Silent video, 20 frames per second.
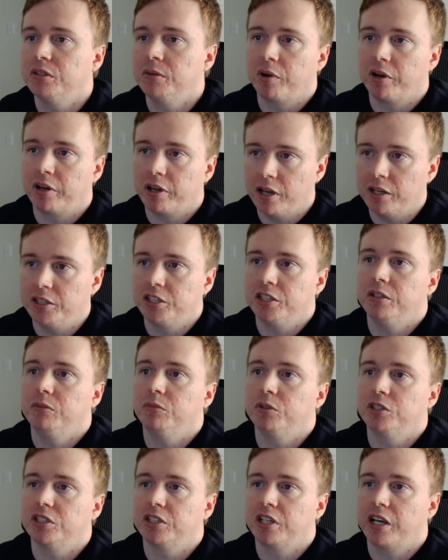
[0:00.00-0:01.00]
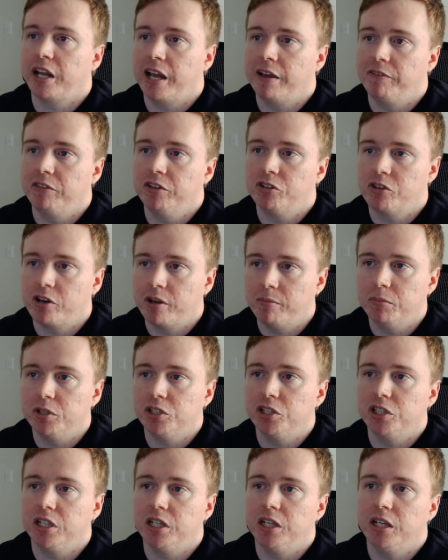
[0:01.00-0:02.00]
Percussion, which is going to have the drum
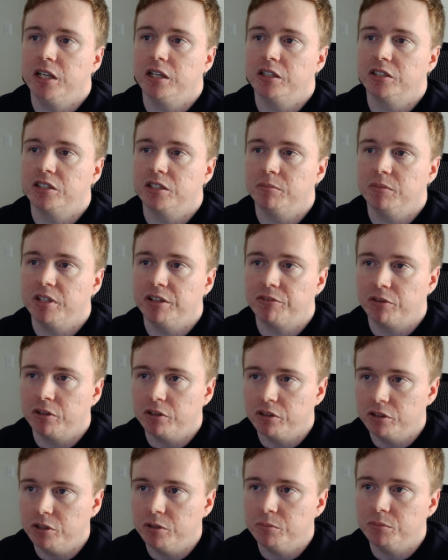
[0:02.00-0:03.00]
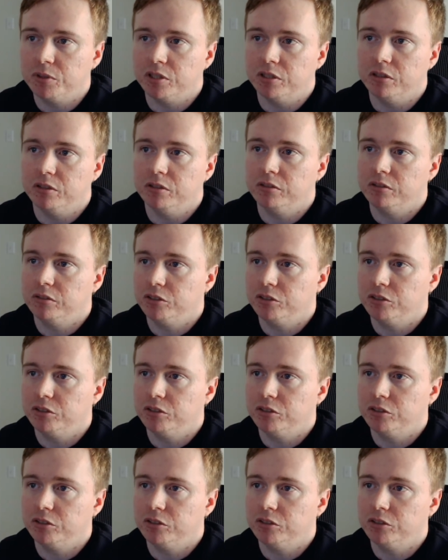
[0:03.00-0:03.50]
machine and some different loops and